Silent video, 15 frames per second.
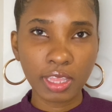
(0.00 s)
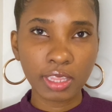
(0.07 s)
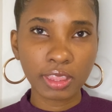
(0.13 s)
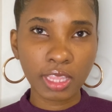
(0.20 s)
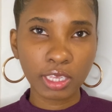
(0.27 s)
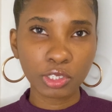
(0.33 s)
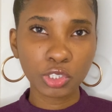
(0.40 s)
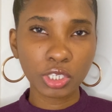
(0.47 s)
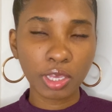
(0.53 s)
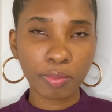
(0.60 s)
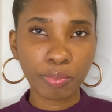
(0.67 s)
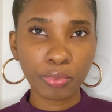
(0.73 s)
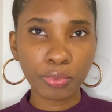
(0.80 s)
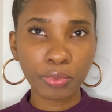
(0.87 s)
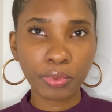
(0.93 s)
That
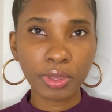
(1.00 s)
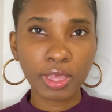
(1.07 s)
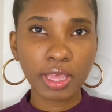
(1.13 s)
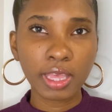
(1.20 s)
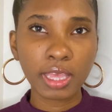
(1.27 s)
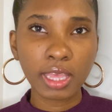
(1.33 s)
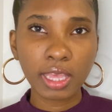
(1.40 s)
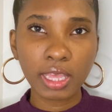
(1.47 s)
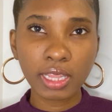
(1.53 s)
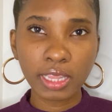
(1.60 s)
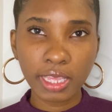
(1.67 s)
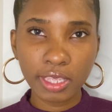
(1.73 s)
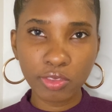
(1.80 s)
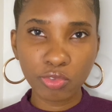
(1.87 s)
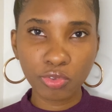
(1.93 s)
shampoo
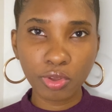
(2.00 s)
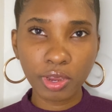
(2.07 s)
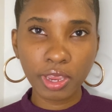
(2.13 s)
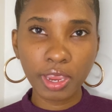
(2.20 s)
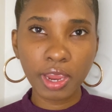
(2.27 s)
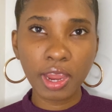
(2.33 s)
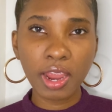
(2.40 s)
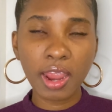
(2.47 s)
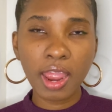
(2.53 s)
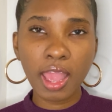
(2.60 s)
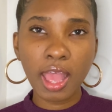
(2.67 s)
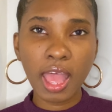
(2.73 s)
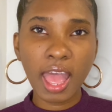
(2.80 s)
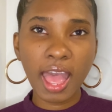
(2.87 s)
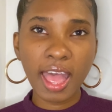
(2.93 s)
cleanses your hair
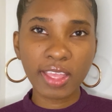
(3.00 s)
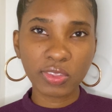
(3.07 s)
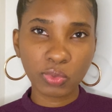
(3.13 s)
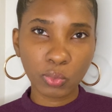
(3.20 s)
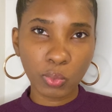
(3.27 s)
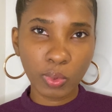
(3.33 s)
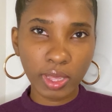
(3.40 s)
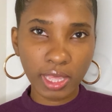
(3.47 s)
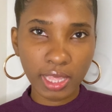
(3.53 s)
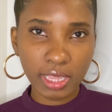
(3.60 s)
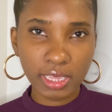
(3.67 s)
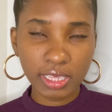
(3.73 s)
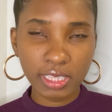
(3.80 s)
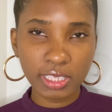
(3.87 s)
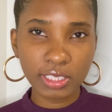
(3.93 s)
as
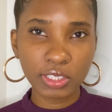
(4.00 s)
well.